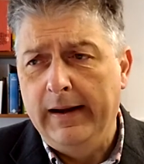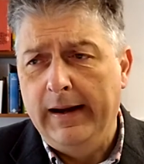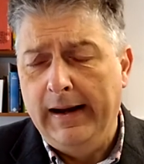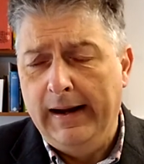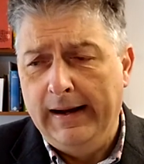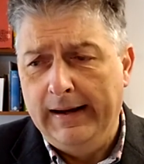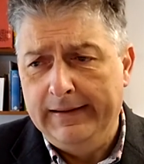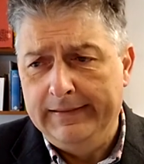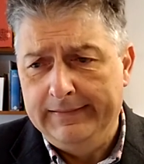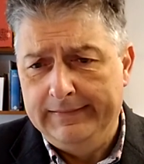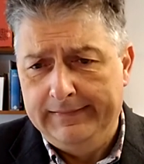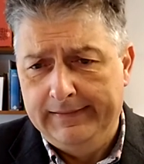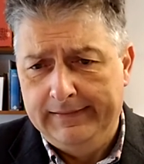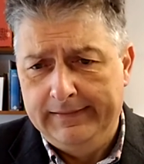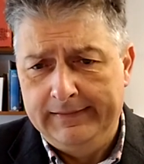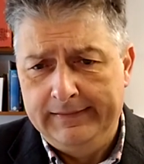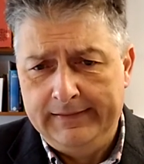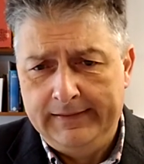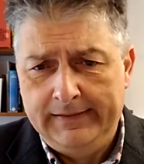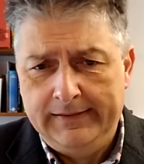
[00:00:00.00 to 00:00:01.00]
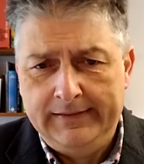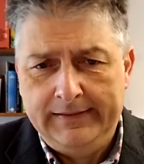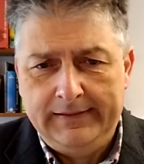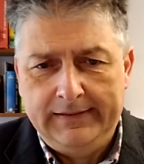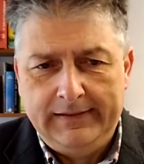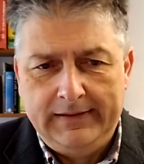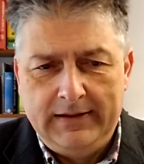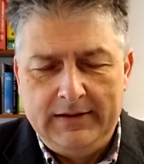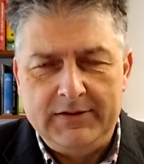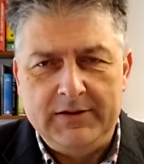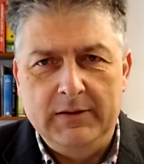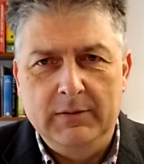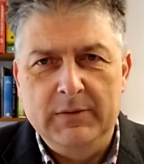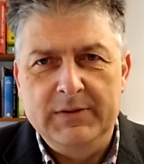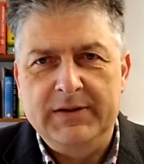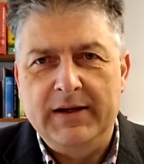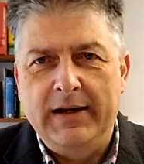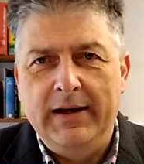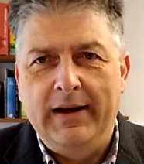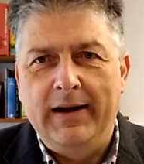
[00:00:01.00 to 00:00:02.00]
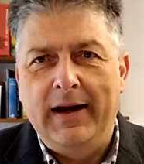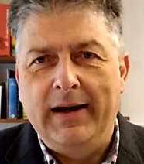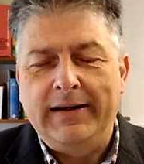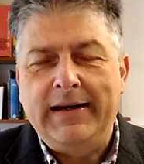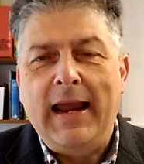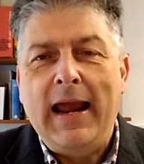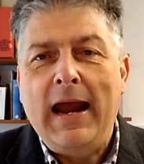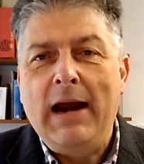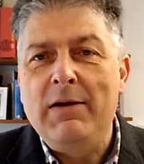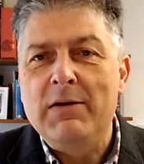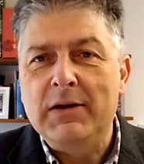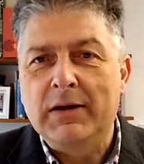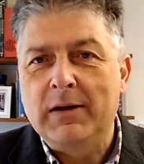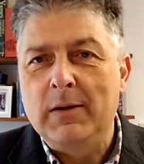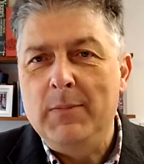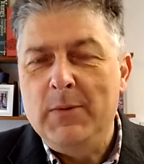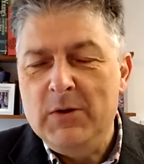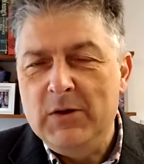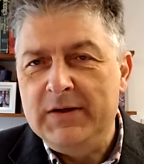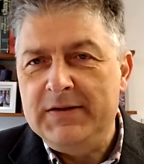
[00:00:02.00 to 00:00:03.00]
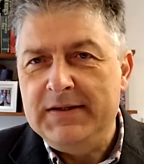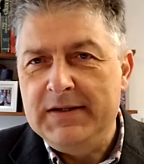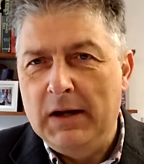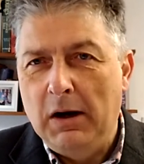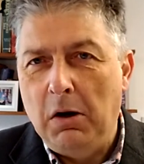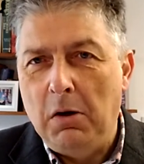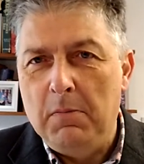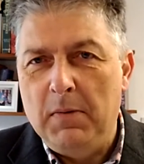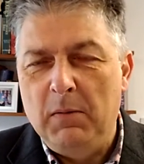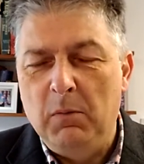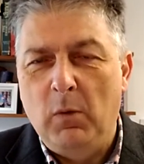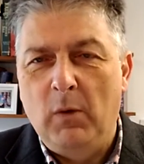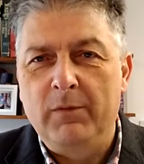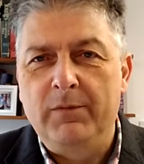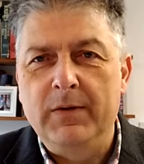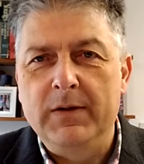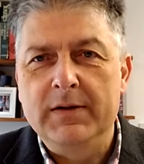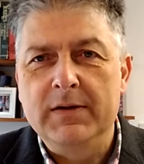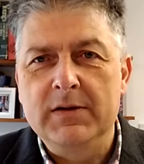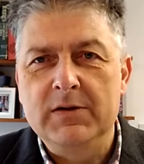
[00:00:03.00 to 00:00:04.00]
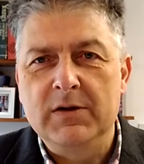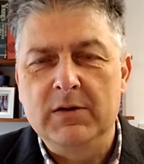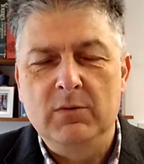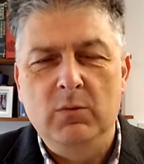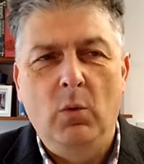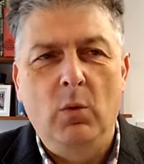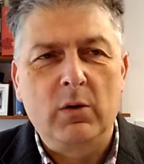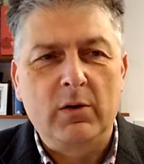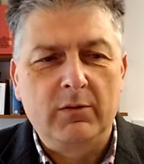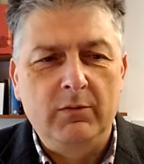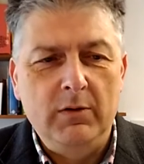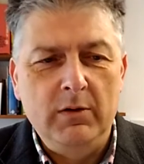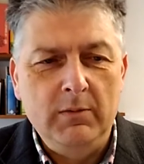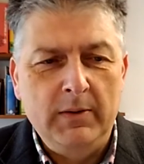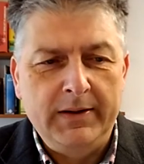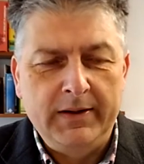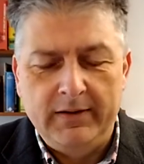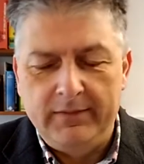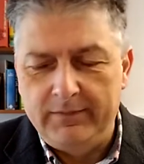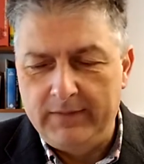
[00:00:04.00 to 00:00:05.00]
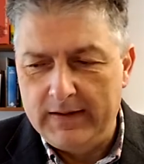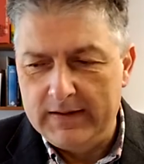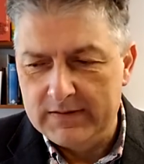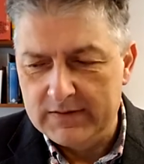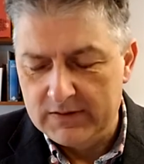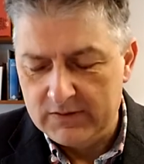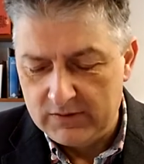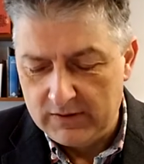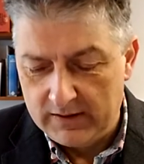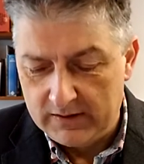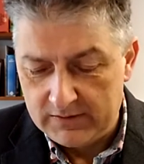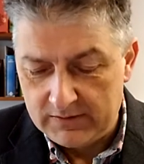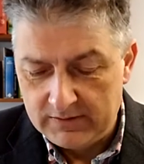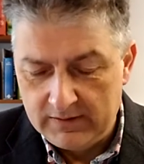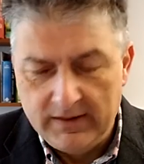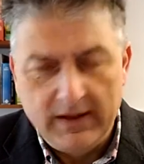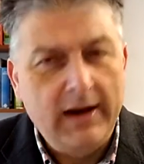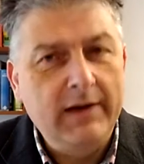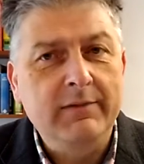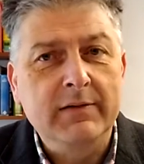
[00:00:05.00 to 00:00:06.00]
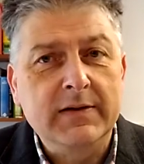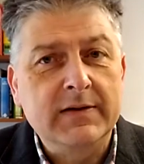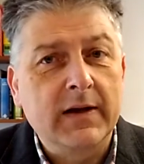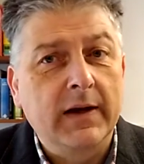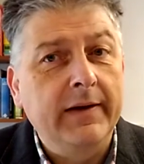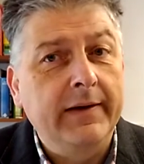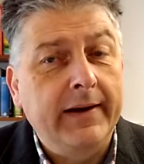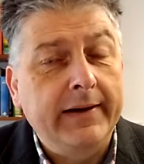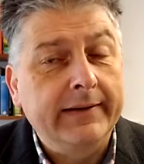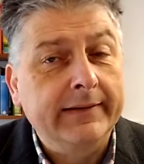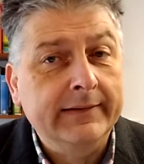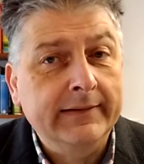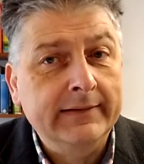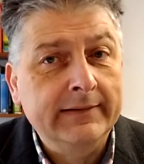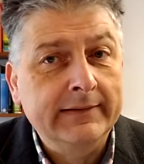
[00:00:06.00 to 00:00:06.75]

And she was in a care in a community home in Watford, and she'd walk through with her friend to church every Sunday.